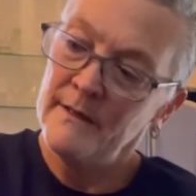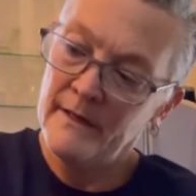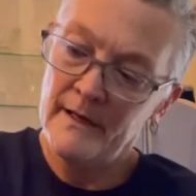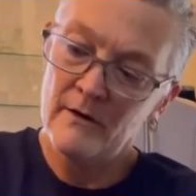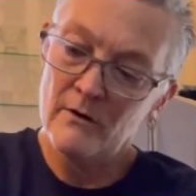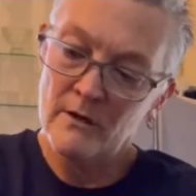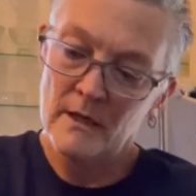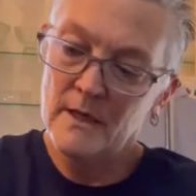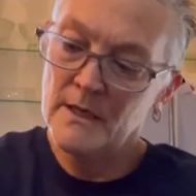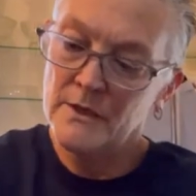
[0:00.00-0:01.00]
They are
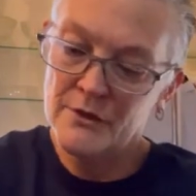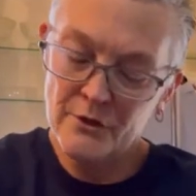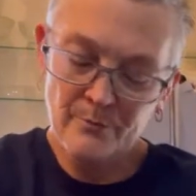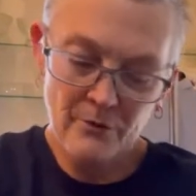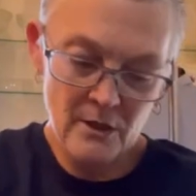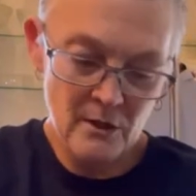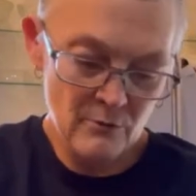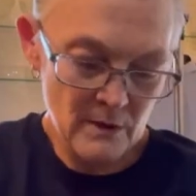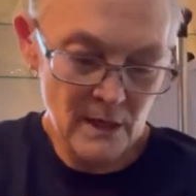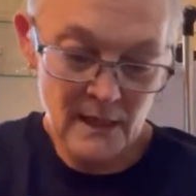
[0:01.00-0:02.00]
super low
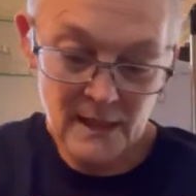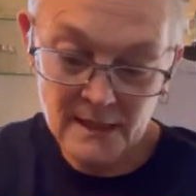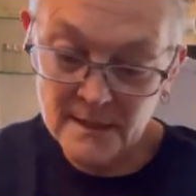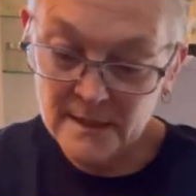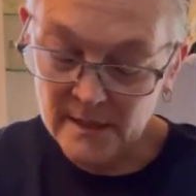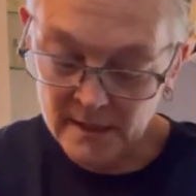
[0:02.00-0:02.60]
rise